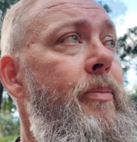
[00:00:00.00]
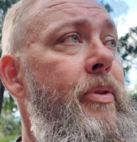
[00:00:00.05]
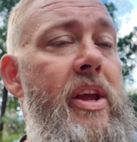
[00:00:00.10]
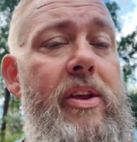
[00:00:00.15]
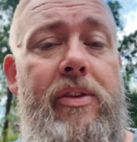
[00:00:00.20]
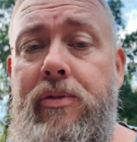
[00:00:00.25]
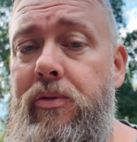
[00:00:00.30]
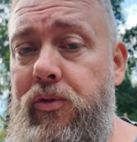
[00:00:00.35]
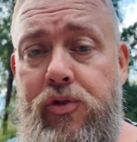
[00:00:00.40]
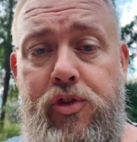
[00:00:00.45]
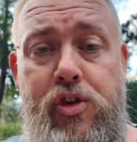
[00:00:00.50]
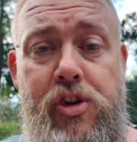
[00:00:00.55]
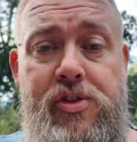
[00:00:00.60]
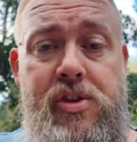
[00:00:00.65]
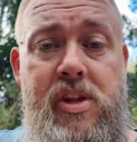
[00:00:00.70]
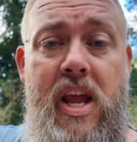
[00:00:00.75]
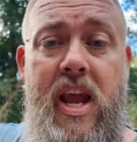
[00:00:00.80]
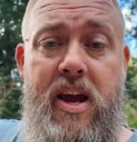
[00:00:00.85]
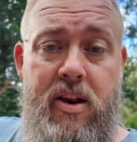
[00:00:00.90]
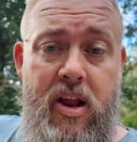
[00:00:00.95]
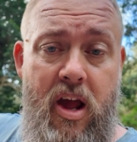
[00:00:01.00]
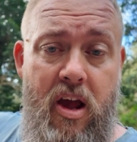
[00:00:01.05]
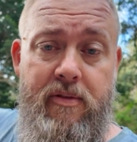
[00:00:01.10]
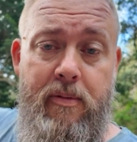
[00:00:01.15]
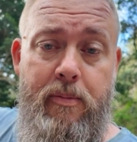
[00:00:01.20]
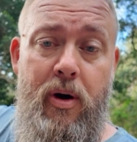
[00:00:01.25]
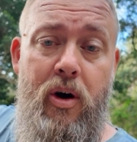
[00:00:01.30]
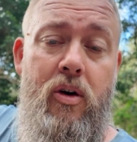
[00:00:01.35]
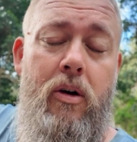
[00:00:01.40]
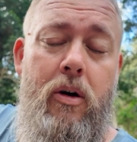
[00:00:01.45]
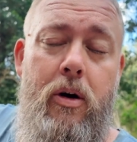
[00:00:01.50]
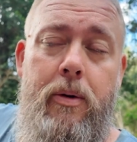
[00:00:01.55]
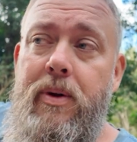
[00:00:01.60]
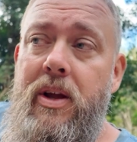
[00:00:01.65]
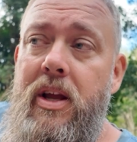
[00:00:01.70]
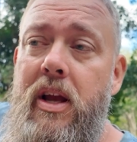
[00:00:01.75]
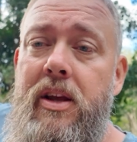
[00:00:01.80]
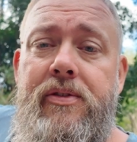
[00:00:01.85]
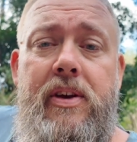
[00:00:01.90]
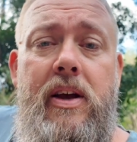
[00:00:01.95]
There's just down over behind
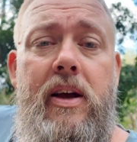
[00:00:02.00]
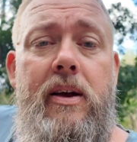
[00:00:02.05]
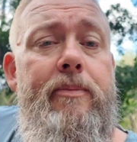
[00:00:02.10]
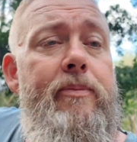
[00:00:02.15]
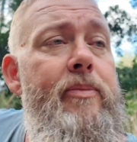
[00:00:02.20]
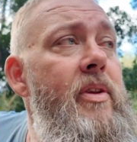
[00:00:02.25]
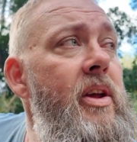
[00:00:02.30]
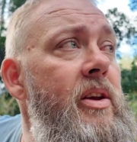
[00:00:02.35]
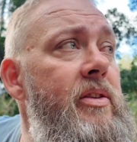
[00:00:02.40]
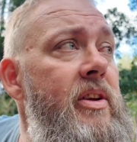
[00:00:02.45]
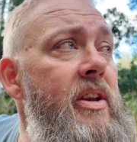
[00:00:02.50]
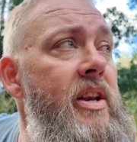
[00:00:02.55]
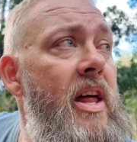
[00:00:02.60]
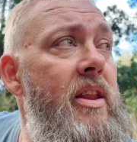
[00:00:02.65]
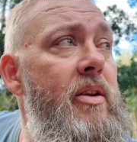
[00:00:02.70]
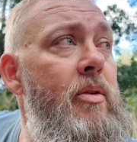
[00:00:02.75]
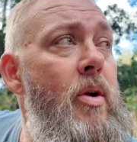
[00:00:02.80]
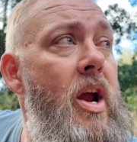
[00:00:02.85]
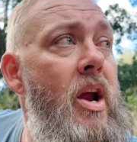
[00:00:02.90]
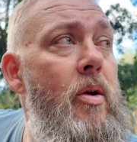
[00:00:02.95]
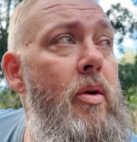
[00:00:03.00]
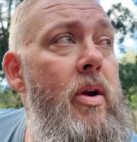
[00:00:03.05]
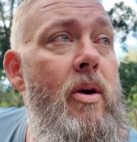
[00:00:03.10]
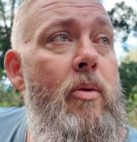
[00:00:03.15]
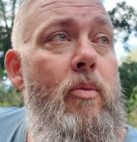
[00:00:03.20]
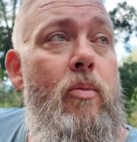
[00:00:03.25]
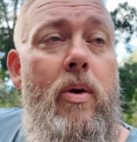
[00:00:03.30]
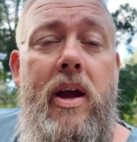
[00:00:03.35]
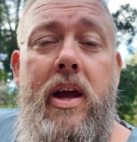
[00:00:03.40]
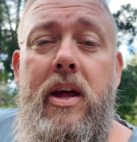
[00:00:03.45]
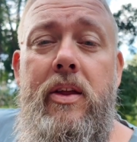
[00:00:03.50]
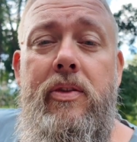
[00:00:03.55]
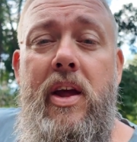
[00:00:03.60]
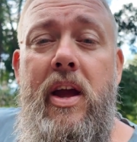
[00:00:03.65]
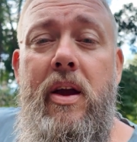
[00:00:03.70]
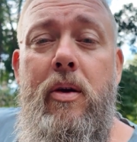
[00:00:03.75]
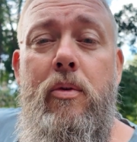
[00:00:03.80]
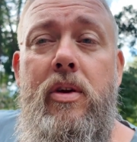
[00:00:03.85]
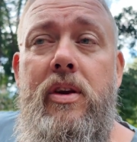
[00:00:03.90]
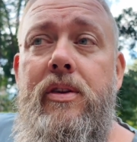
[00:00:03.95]
me is another area where
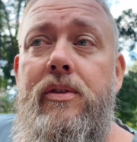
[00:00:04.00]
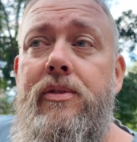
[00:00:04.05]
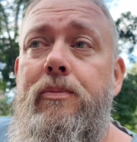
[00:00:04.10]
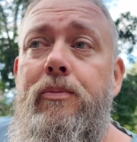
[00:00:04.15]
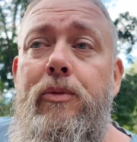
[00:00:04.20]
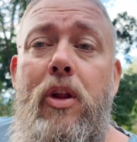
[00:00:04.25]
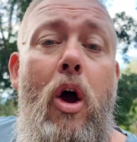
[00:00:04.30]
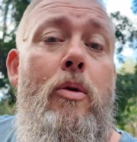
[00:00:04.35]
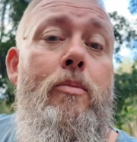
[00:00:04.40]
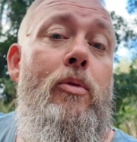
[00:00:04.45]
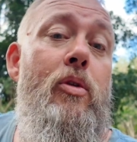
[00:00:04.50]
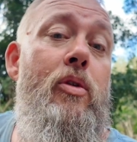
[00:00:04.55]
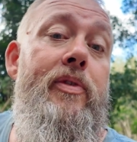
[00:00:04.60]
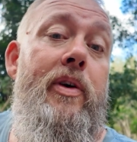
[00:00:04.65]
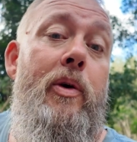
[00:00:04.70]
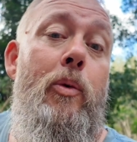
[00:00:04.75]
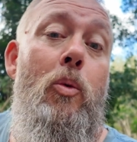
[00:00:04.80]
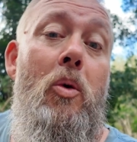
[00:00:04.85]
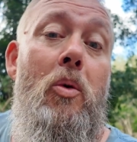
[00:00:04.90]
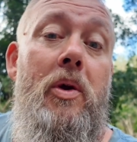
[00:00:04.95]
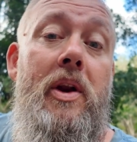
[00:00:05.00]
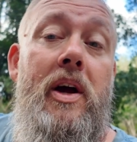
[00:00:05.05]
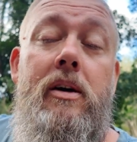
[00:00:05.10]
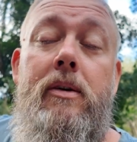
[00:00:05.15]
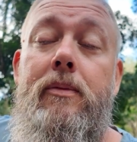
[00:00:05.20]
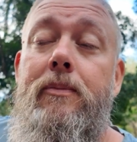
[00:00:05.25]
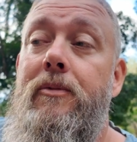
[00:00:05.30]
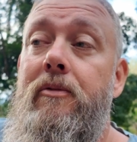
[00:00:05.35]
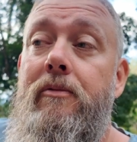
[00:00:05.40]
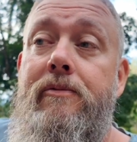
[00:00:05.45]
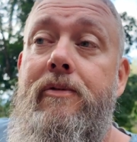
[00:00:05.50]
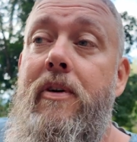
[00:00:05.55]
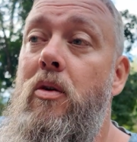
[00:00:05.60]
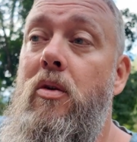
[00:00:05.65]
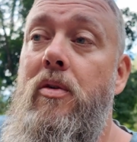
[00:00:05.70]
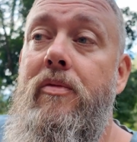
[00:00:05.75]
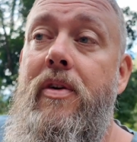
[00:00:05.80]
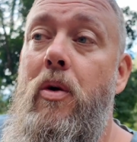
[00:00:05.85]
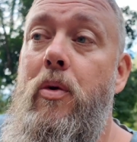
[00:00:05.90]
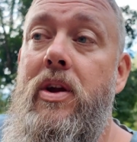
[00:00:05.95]
there is no moving water.
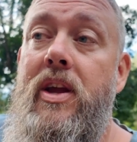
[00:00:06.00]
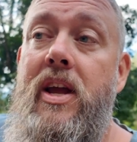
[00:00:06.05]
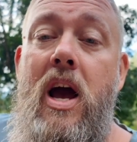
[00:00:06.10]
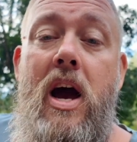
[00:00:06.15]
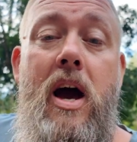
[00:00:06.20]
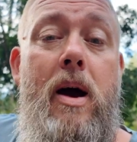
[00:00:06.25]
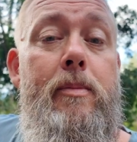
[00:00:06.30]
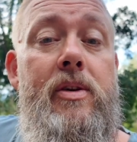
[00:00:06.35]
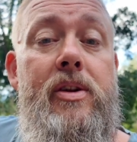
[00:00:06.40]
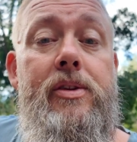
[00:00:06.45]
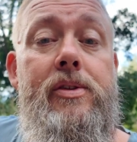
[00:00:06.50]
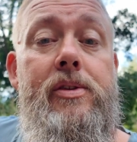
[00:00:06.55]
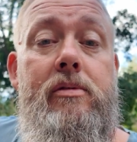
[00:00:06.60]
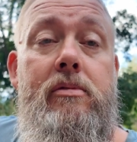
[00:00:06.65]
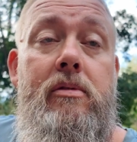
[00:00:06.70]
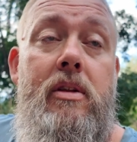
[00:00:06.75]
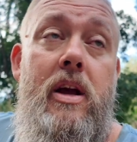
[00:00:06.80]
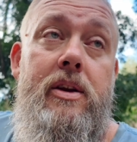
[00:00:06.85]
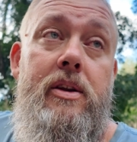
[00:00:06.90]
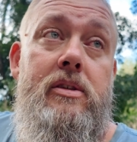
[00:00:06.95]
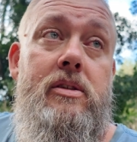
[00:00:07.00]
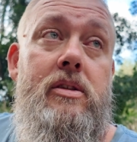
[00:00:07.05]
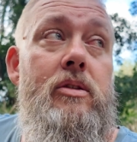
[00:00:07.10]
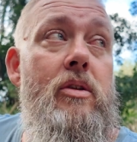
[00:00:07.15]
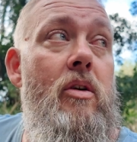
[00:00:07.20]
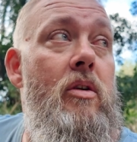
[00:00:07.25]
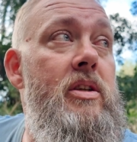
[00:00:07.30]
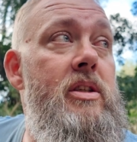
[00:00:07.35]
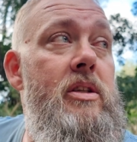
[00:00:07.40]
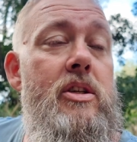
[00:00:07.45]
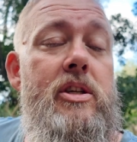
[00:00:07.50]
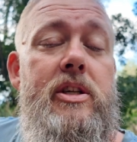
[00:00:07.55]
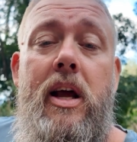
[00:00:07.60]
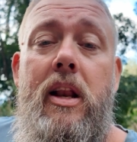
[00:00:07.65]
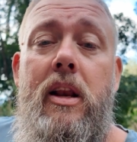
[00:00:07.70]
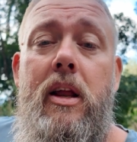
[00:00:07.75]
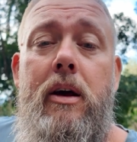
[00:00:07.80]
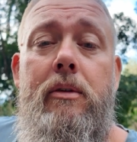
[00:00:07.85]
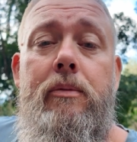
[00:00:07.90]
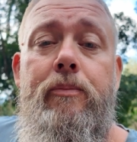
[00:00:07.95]
Very, very calm, and it's nice and
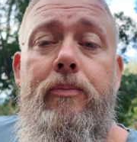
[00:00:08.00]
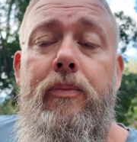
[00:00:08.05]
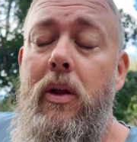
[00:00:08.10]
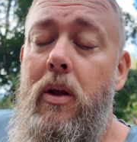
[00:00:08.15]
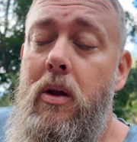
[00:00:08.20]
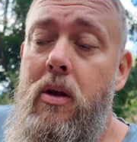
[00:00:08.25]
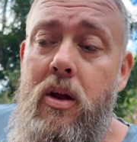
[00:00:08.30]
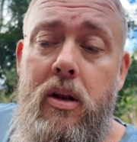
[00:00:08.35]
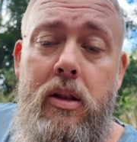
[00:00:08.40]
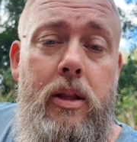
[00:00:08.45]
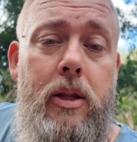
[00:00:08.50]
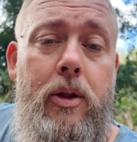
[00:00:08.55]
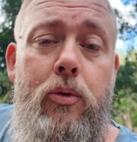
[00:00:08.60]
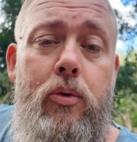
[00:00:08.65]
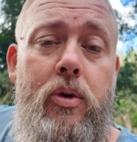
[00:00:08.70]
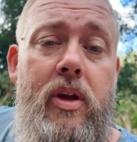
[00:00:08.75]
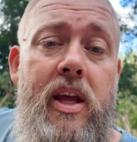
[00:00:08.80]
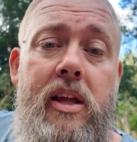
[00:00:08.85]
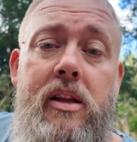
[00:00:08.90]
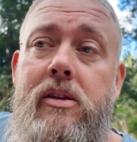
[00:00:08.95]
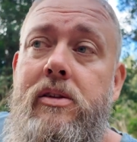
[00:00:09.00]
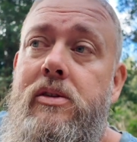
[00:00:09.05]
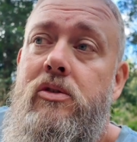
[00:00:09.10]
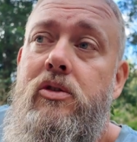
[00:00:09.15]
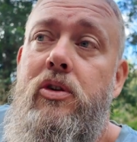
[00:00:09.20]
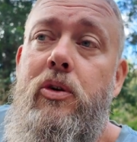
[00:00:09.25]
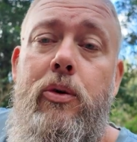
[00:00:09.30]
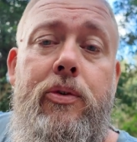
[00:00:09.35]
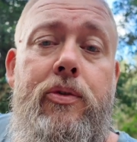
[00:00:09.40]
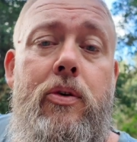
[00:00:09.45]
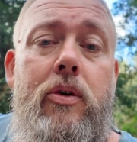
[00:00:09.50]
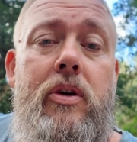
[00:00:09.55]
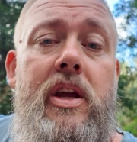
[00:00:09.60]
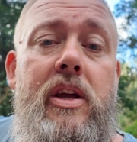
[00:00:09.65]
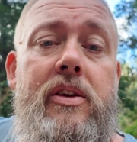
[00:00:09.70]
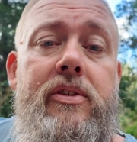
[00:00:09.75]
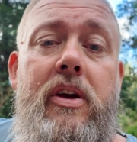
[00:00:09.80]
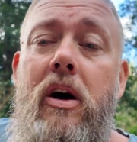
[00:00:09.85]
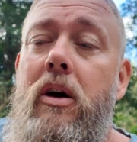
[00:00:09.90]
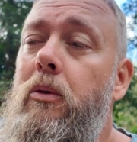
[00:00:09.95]
shallow. Little kids, 2 or 3
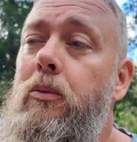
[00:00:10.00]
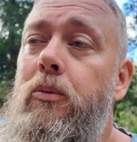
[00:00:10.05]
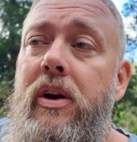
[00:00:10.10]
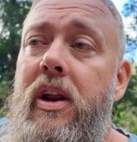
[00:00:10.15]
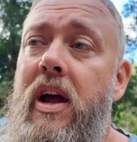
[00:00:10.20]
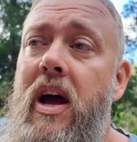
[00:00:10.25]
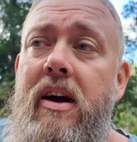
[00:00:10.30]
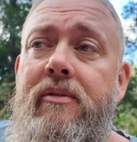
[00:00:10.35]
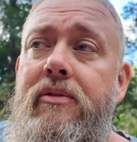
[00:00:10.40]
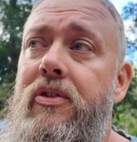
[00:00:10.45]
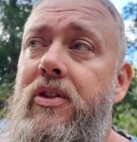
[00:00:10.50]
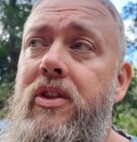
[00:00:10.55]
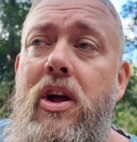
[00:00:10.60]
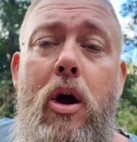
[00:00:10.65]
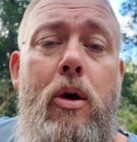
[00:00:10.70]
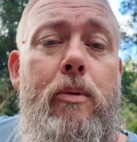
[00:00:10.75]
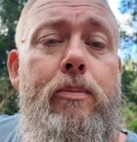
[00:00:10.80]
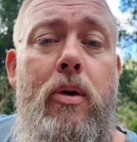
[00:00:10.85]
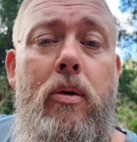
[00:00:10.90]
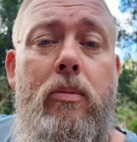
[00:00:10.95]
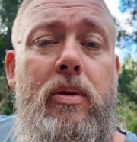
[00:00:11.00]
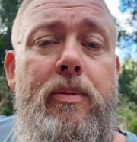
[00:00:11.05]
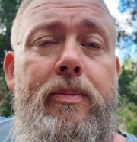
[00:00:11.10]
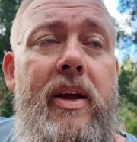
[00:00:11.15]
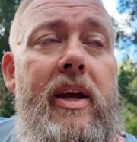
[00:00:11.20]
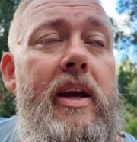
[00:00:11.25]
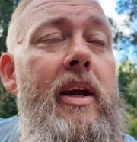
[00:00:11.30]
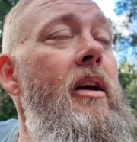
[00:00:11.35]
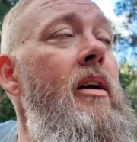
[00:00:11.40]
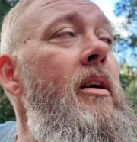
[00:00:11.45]
years old, would have no problem there.